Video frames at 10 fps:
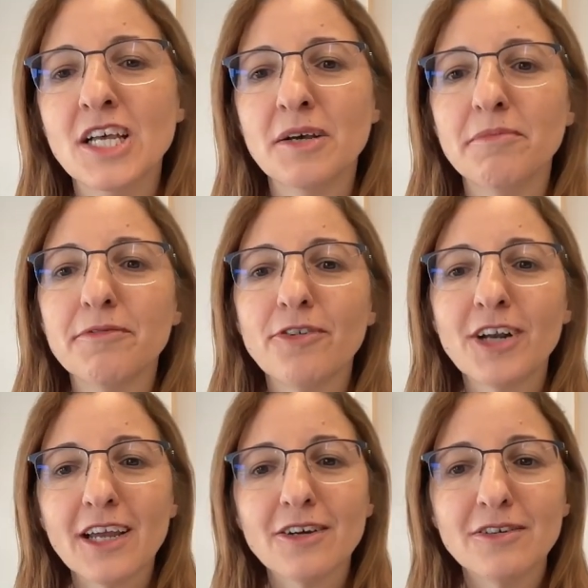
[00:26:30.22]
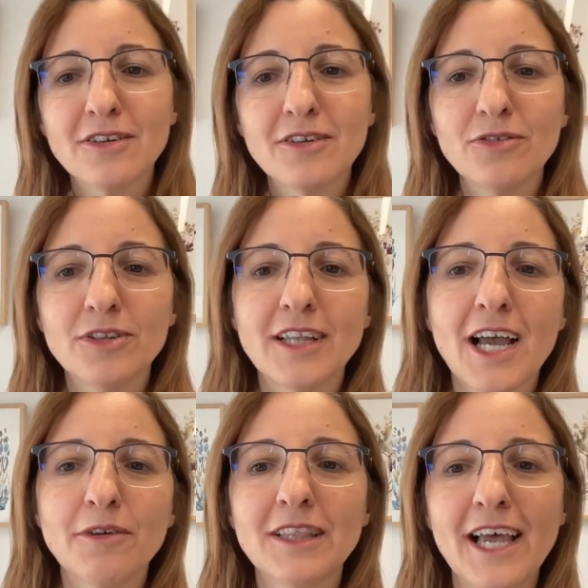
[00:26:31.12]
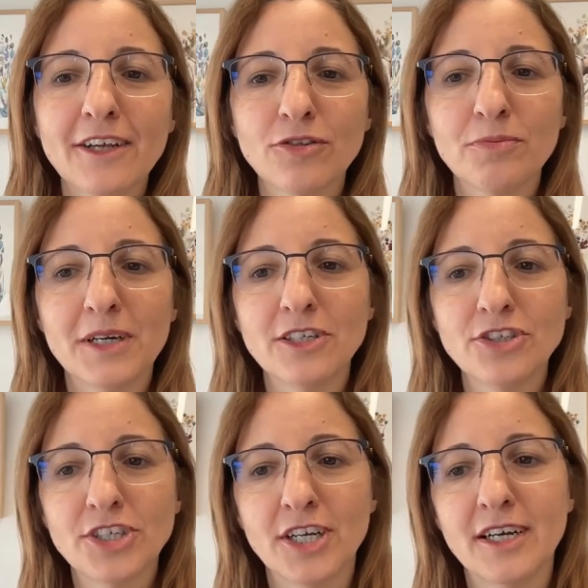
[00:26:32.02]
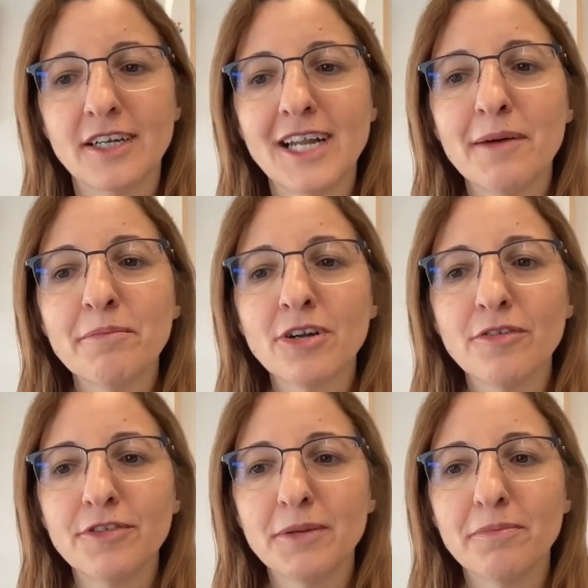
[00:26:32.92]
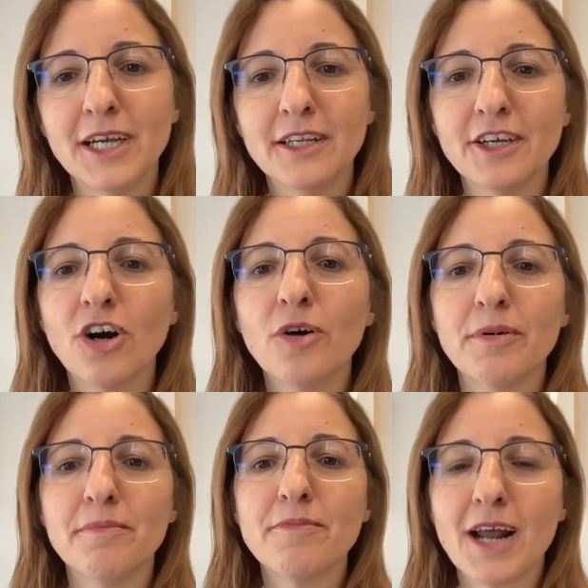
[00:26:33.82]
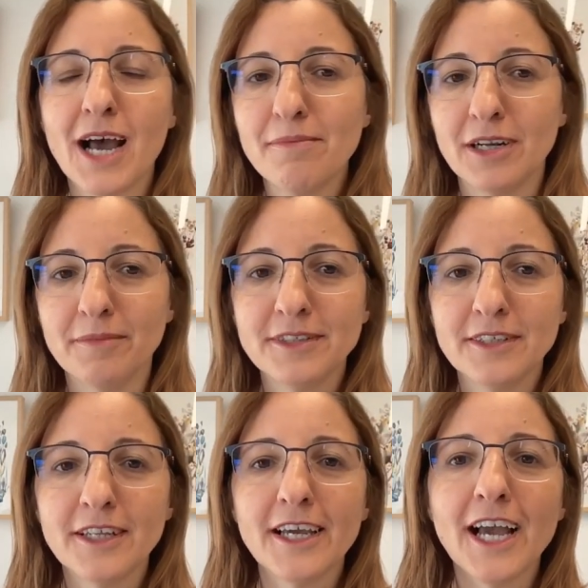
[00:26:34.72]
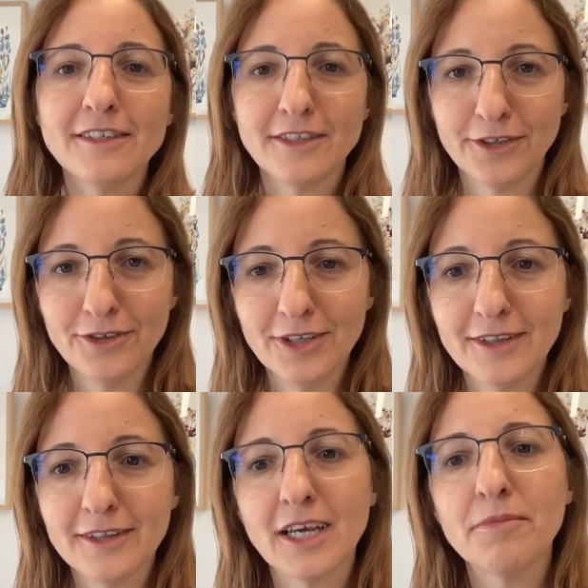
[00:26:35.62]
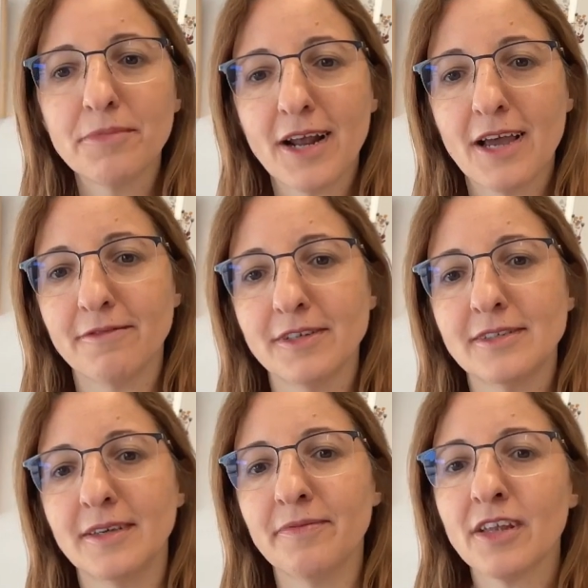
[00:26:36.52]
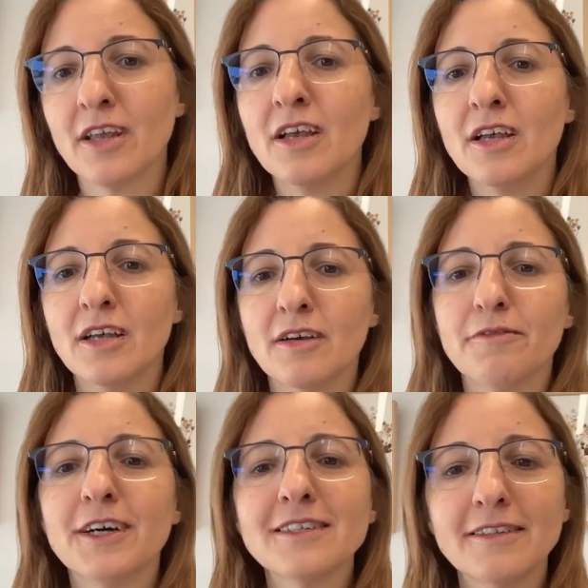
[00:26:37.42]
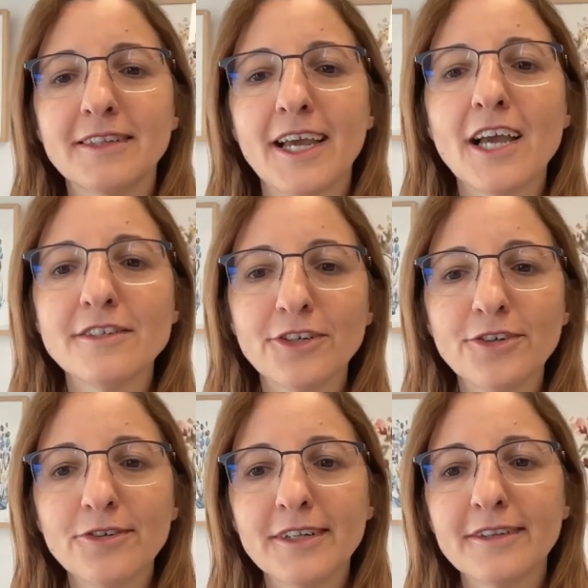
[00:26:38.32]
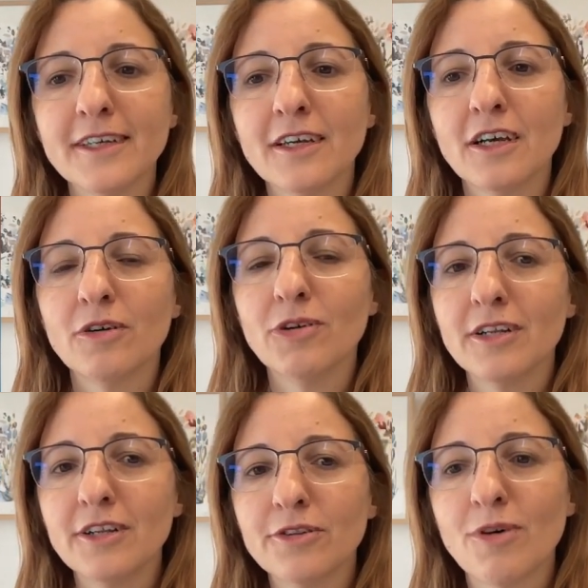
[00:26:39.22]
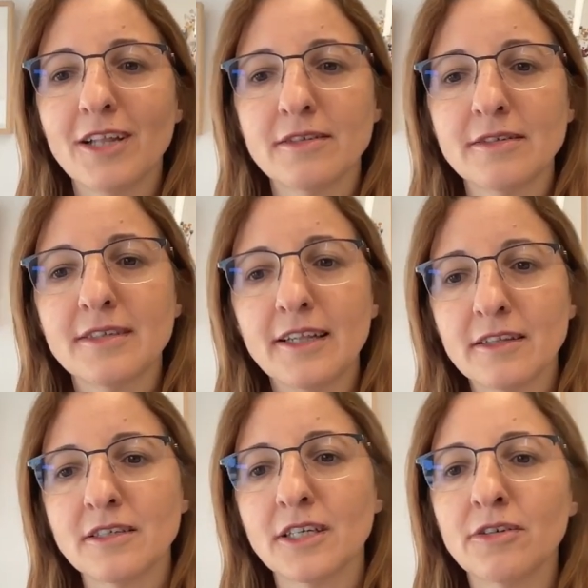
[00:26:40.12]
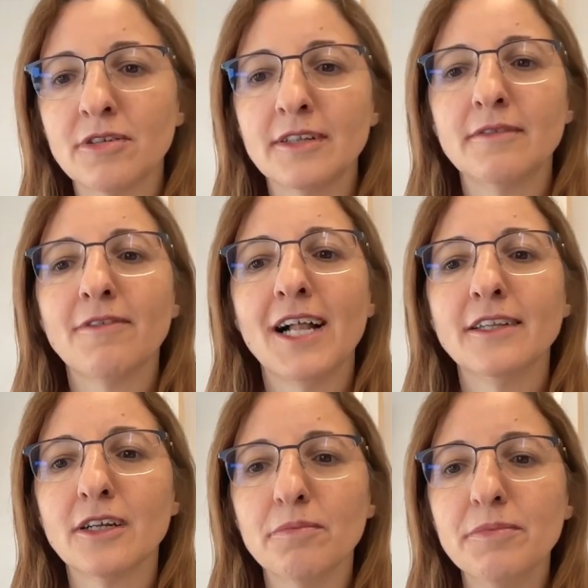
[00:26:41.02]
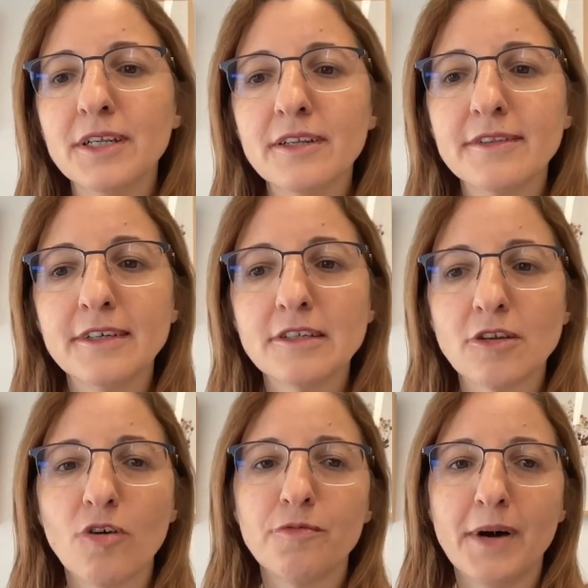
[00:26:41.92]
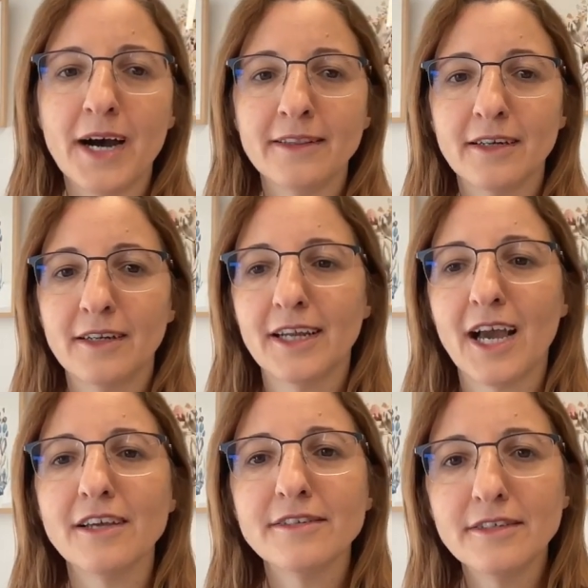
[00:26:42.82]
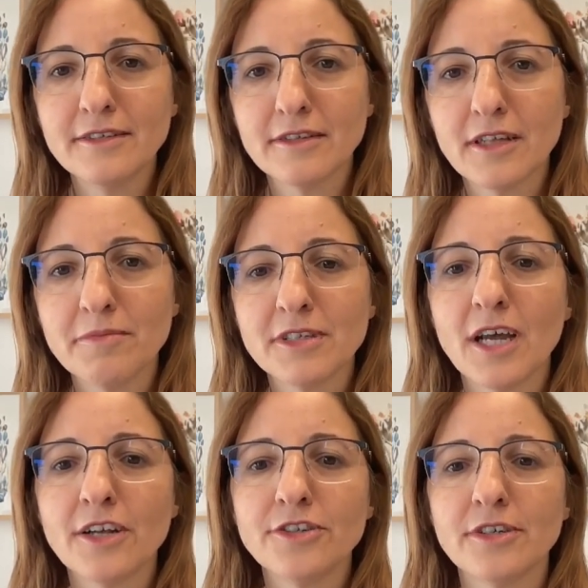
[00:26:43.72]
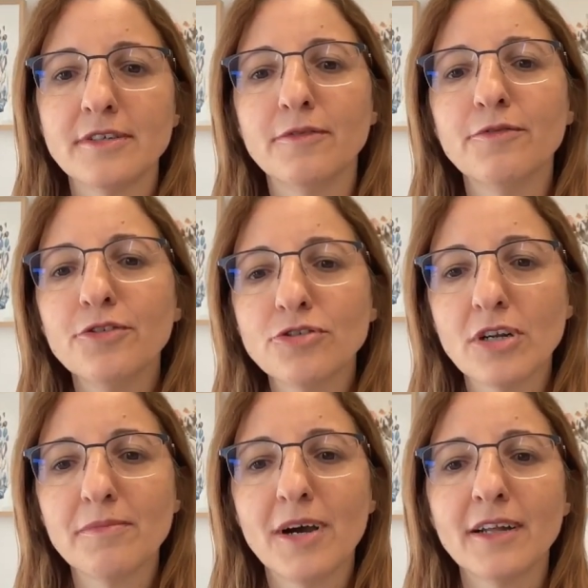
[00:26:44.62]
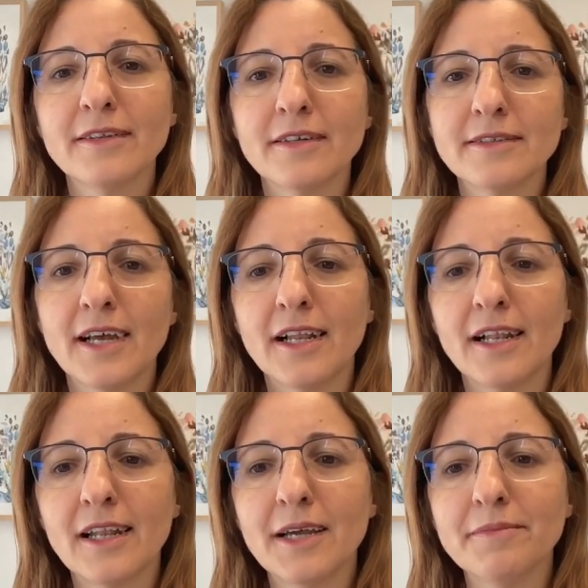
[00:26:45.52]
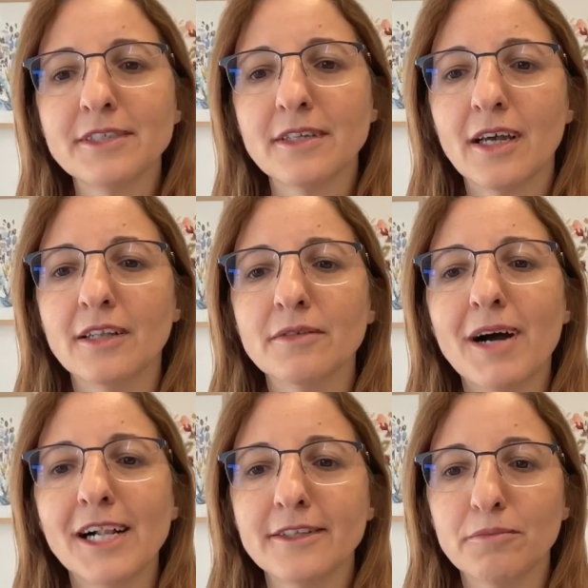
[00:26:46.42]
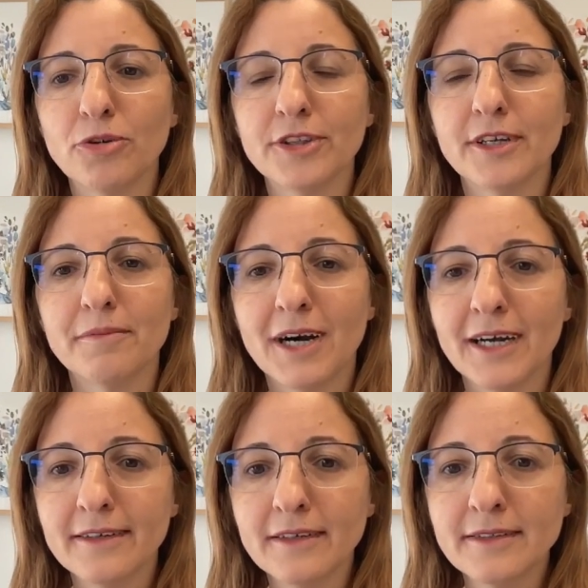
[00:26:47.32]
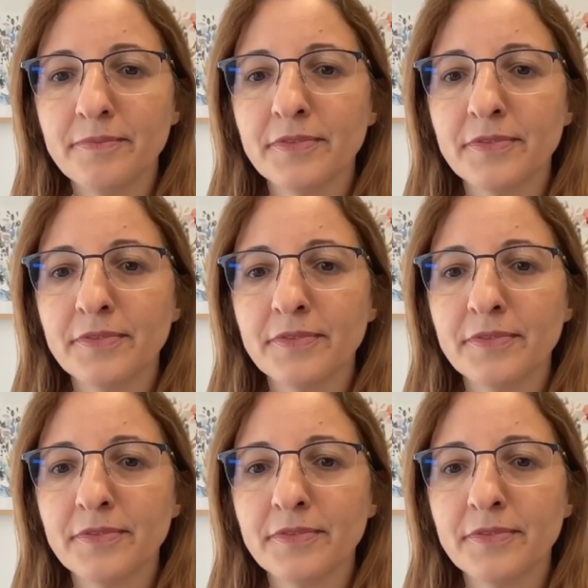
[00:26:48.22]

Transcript: Before I conclude, I would like to mention a number of remaining open problems in AI security and privacy. First, in AI security, we need to understand the security vulnerabilities of modern AI systems such as diffusion models, LLMs, and multimodal models.